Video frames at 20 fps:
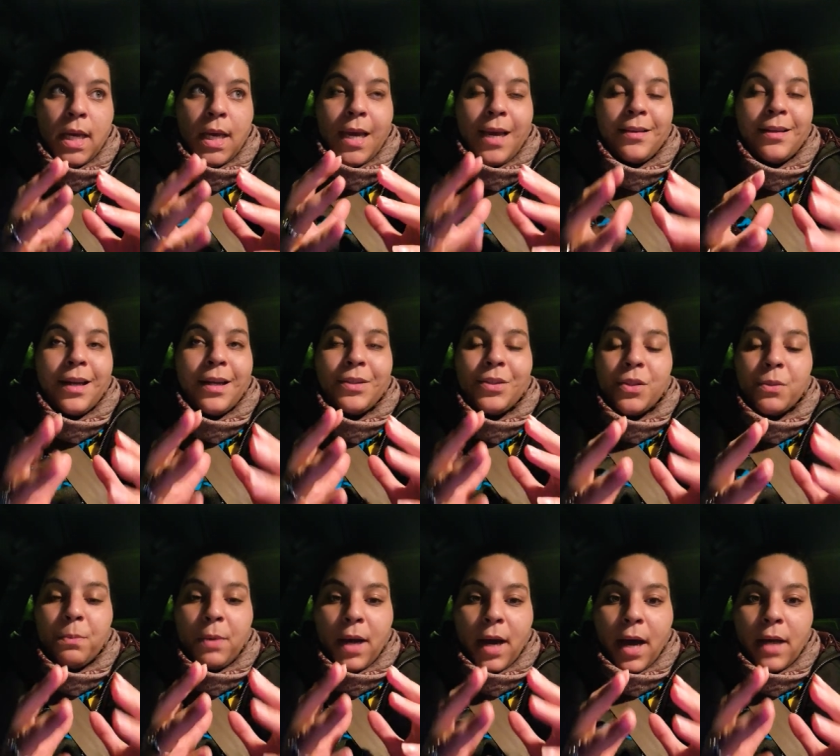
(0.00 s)
and not just
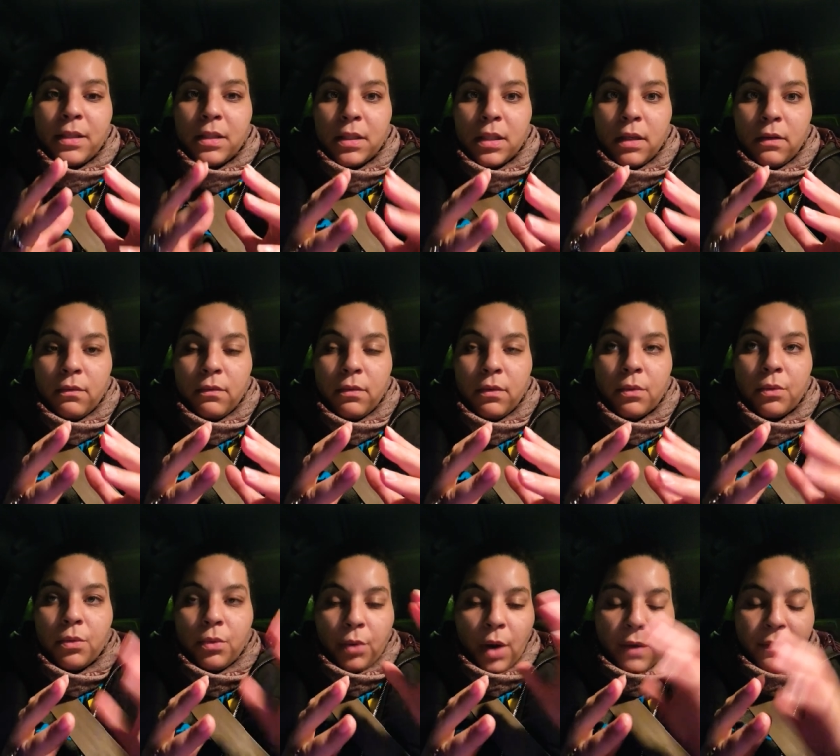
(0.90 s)
positive
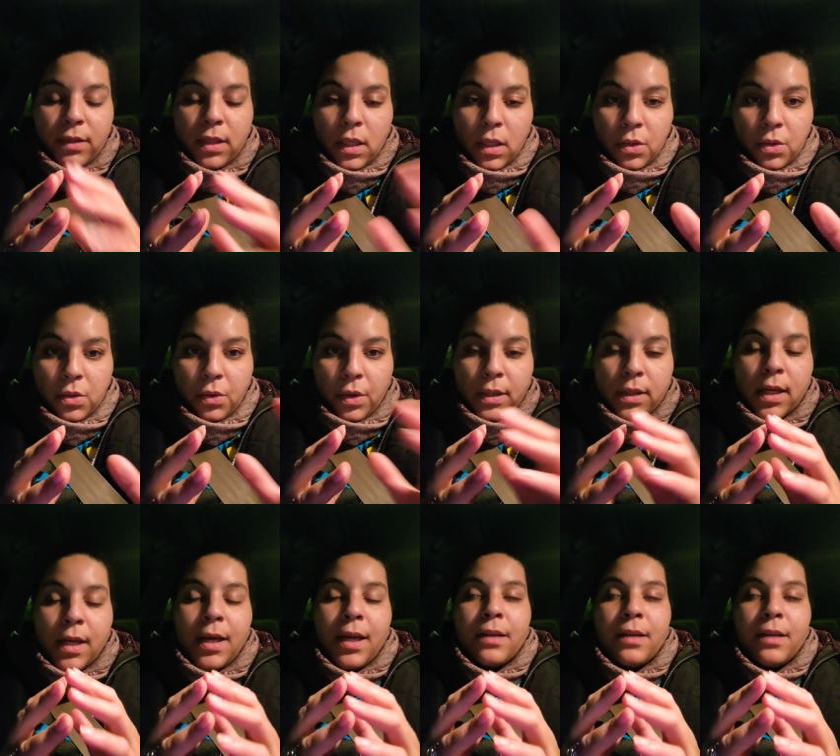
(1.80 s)
gravitating towards